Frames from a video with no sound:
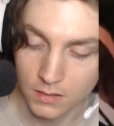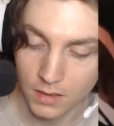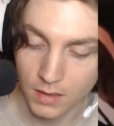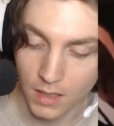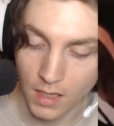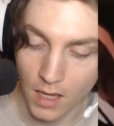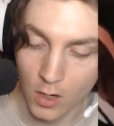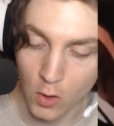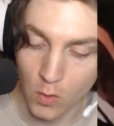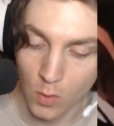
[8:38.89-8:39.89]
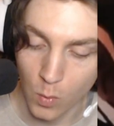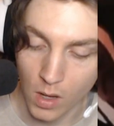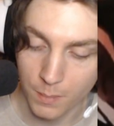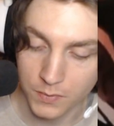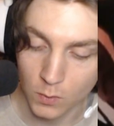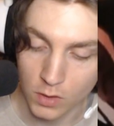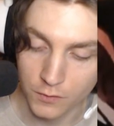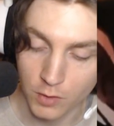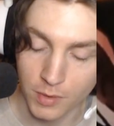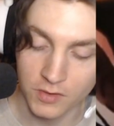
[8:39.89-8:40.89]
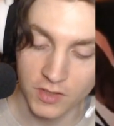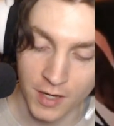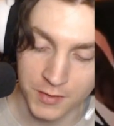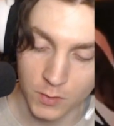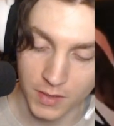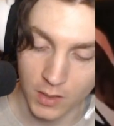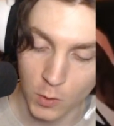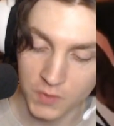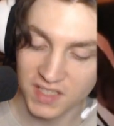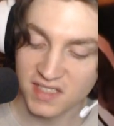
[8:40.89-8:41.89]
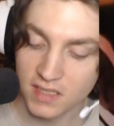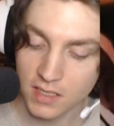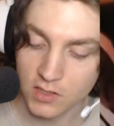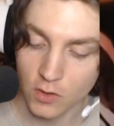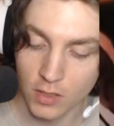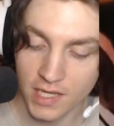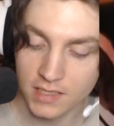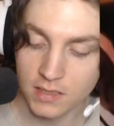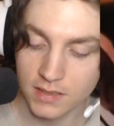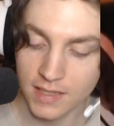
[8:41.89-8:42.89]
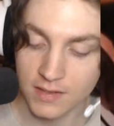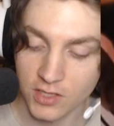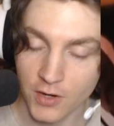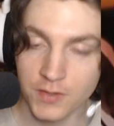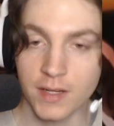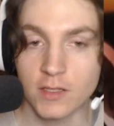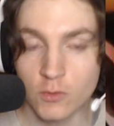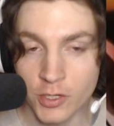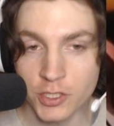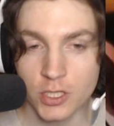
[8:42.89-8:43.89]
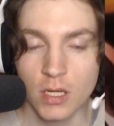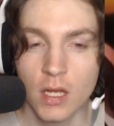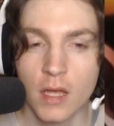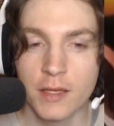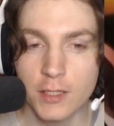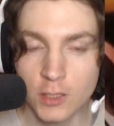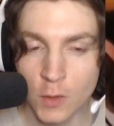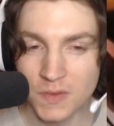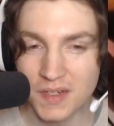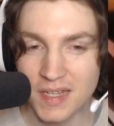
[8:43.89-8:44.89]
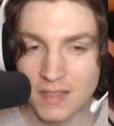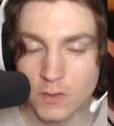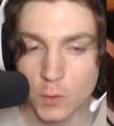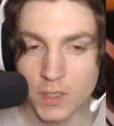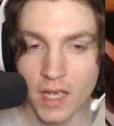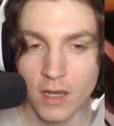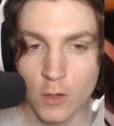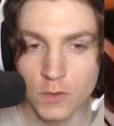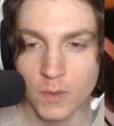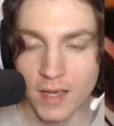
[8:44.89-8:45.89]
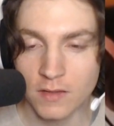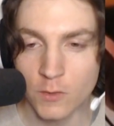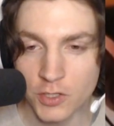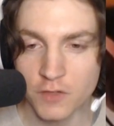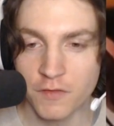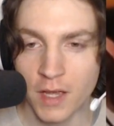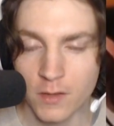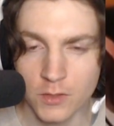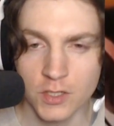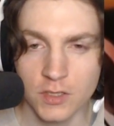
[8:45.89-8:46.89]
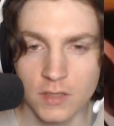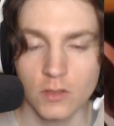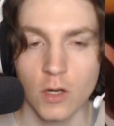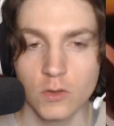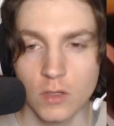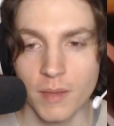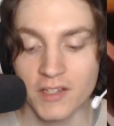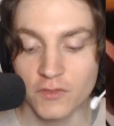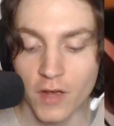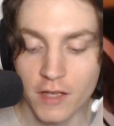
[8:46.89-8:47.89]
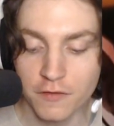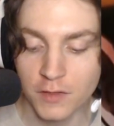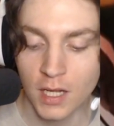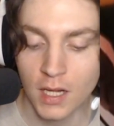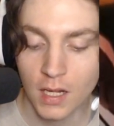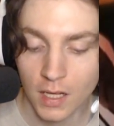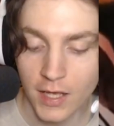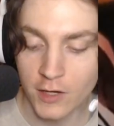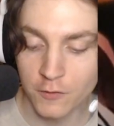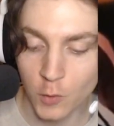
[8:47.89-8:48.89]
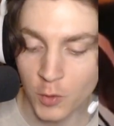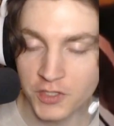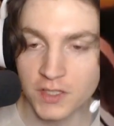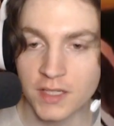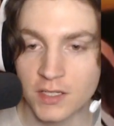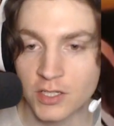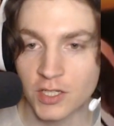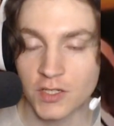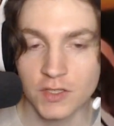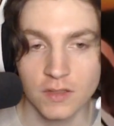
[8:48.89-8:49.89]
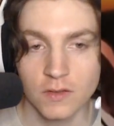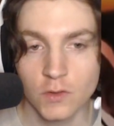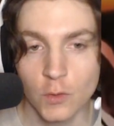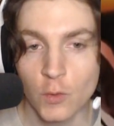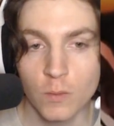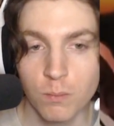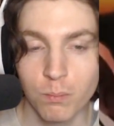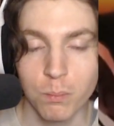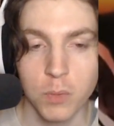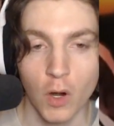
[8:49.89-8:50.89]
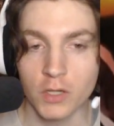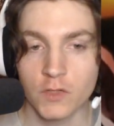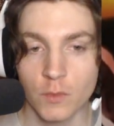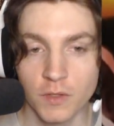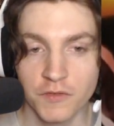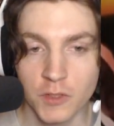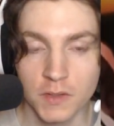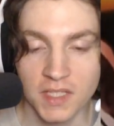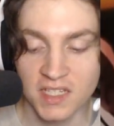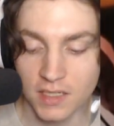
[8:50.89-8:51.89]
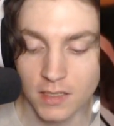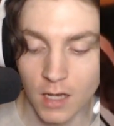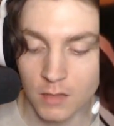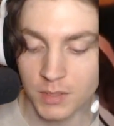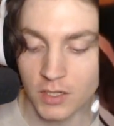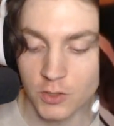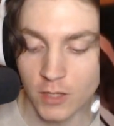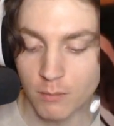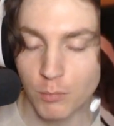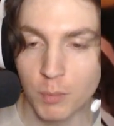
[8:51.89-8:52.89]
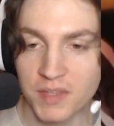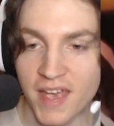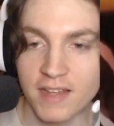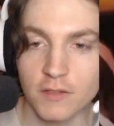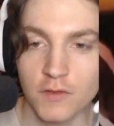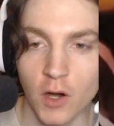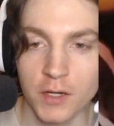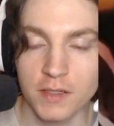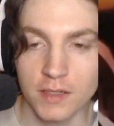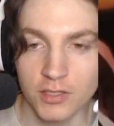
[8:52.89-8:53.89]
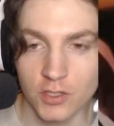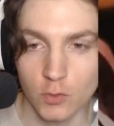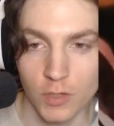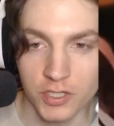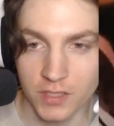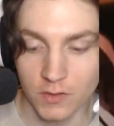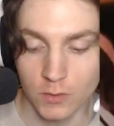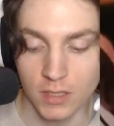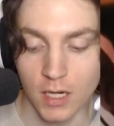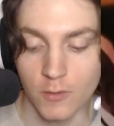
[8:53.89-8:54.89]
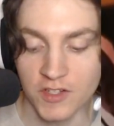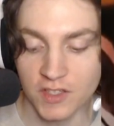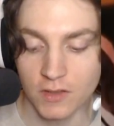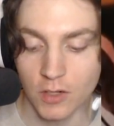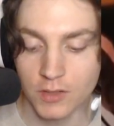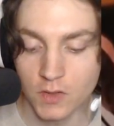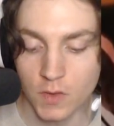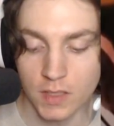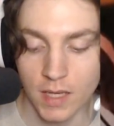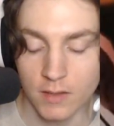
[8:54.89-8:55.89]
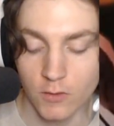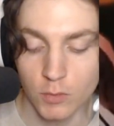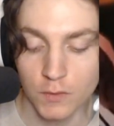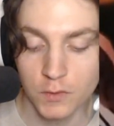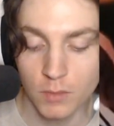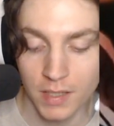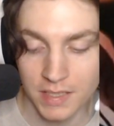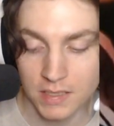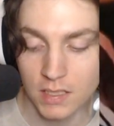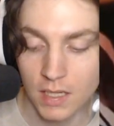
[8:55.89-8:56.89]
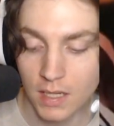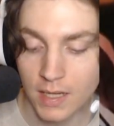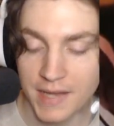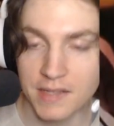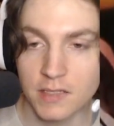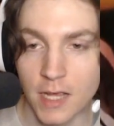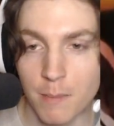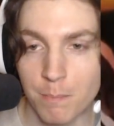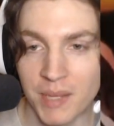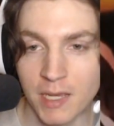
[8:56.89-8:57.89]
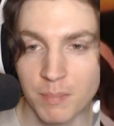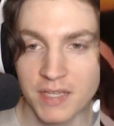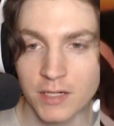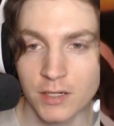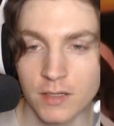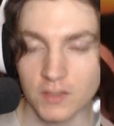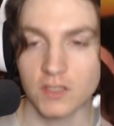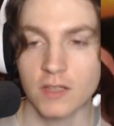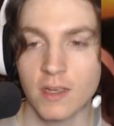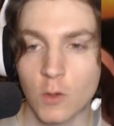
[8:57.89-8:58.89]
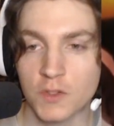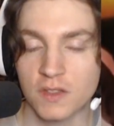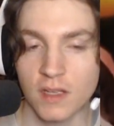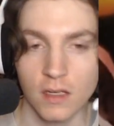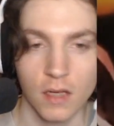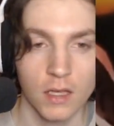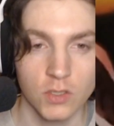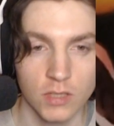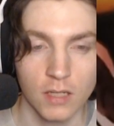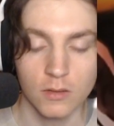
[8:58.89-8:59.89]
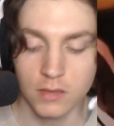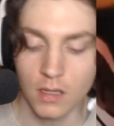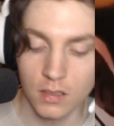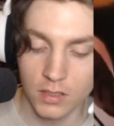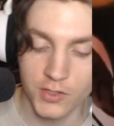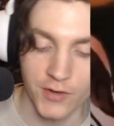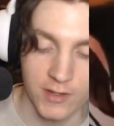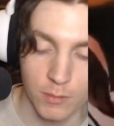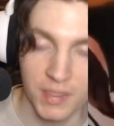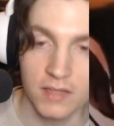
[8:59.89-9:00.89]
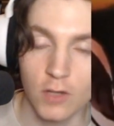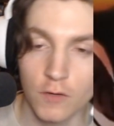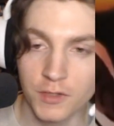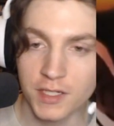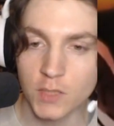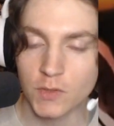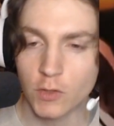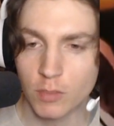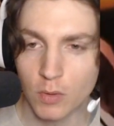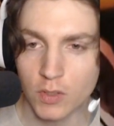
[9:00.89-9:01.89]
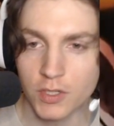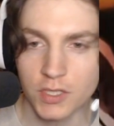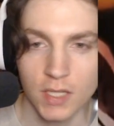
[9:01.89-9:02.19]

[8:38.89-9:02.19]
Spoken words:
KO up to one of your opponent's cards with a cost 6 or less, then this character gains rush. You don't need to KO to get the rush effect, you just need to go Don -5. And of course, this is just 2 cards from the field easily gone, because you can pop the active card and then just rush into the rested card, so you can remove 2 bodies, and it's a big beater, because it's 9 cost, 10k, so yeah, good luck trying to beat over this with all your blockers.